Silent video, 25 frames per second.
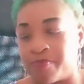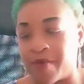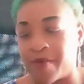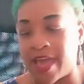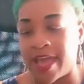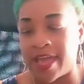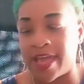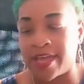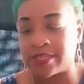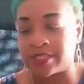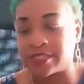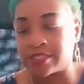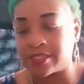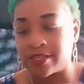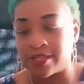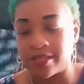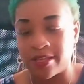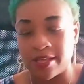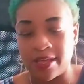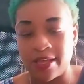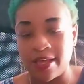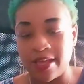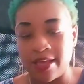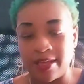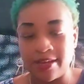the past.
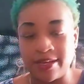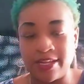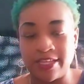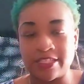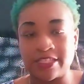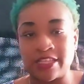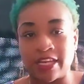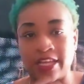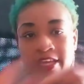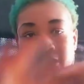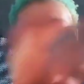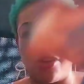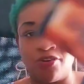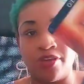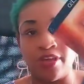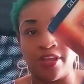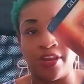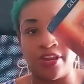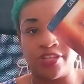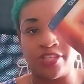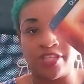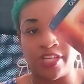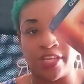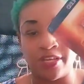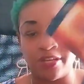This Leo
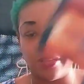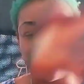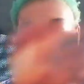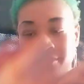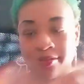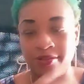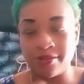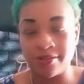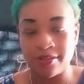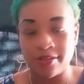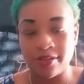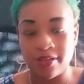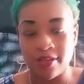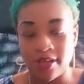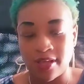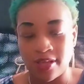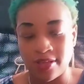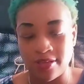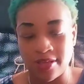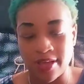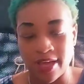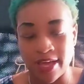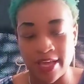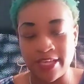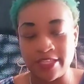energy,
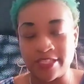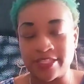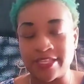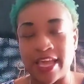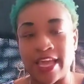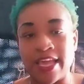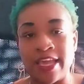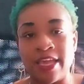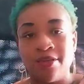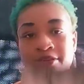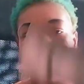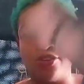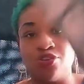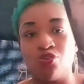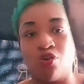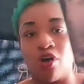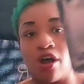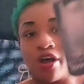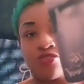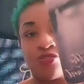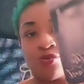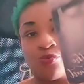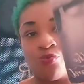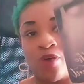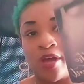yeah, he say he you
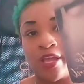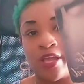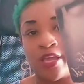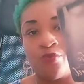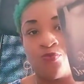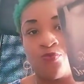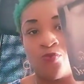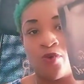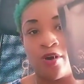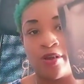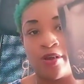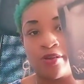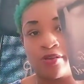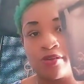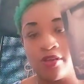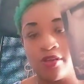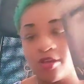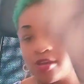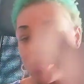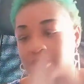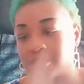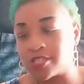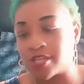are the one he want.